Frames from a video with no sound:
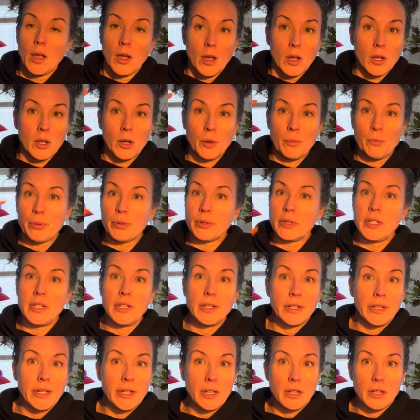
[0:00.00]

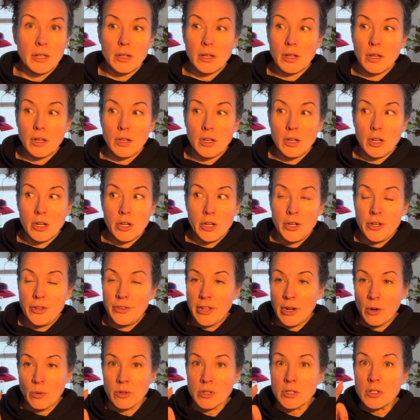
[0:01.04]
completely,
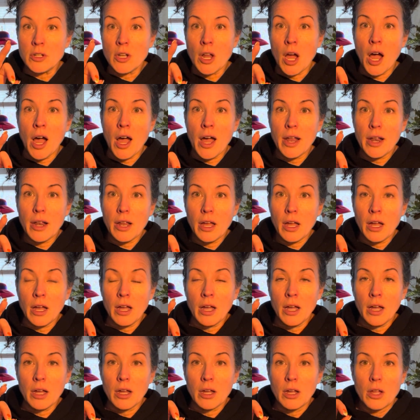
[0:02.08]
there was not
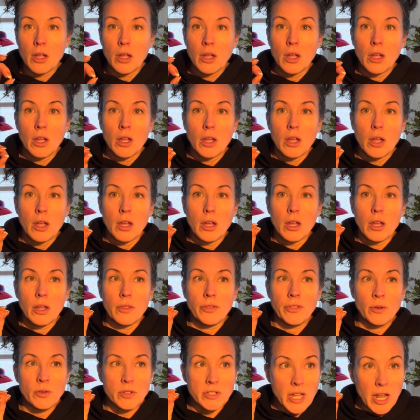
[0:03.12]
a
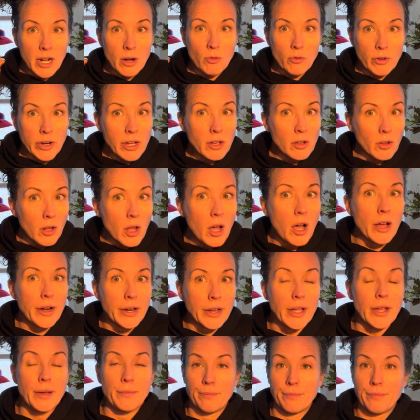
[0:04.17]
wrinkle on
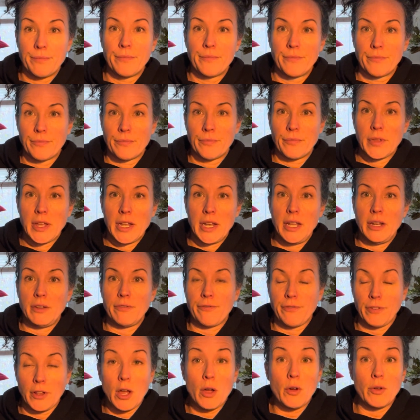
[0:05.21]
him. And he'd
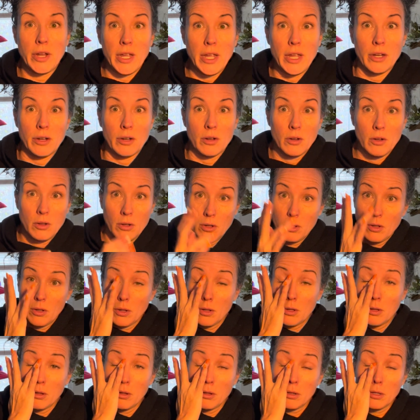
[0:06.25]
flown in
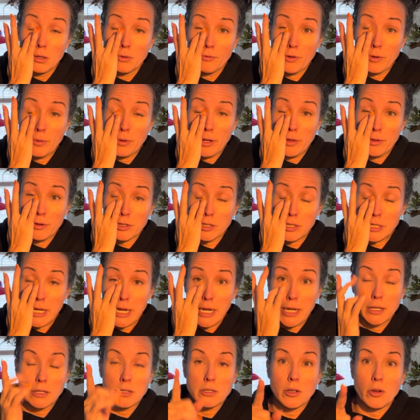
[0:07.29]
from another
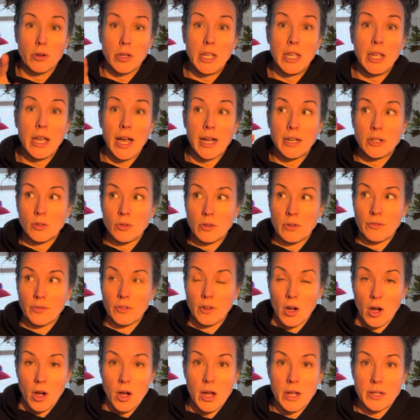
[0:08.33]
state. So he had to have
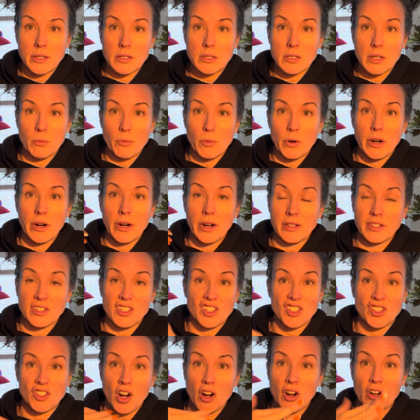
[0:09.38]
gone somewhere and
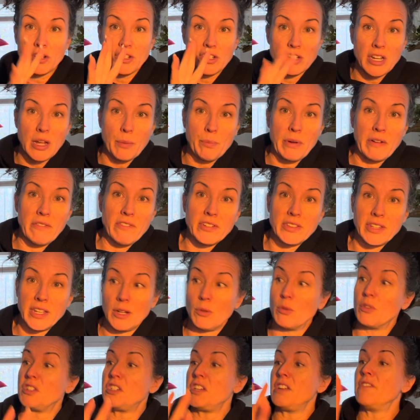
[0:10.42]
starched up everything,
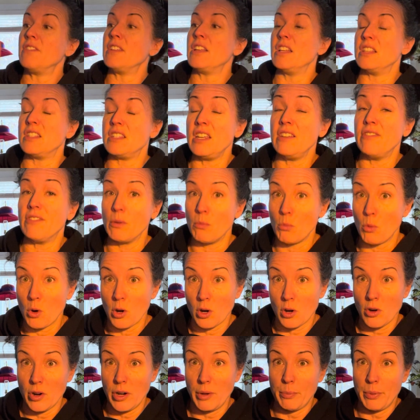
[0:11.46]
which is even more
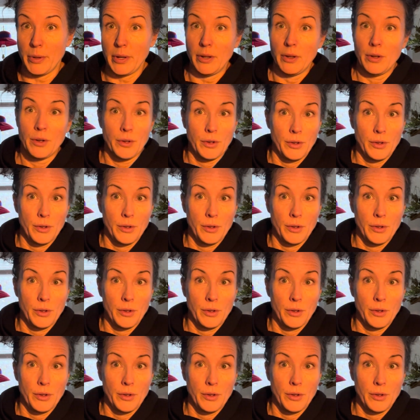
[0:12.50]
creepy.